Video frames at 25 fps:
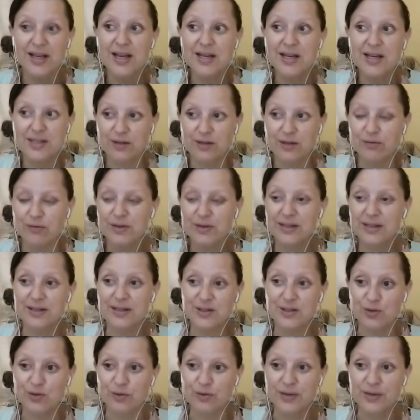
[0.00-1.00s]
Tell real
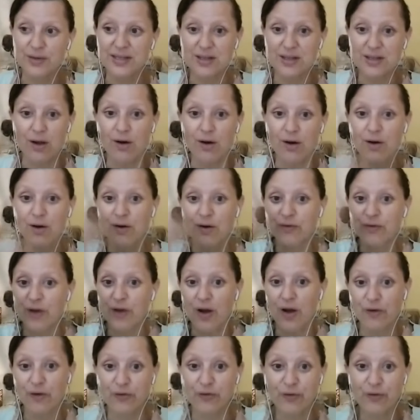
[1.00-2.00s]
stories of
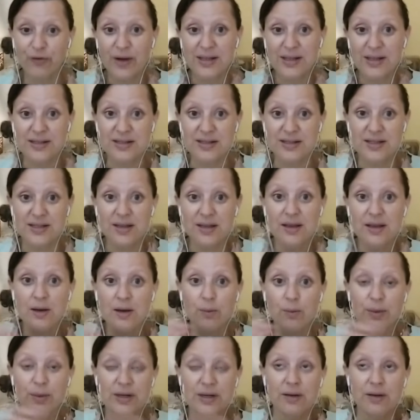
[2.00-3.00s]
our friends.
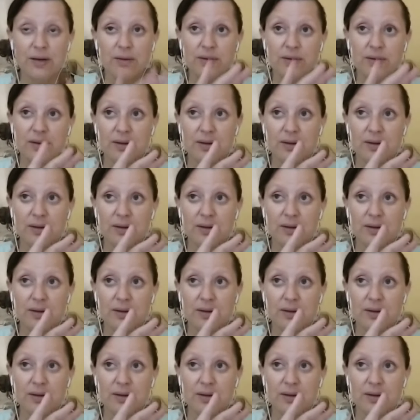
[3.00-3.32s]
We don't,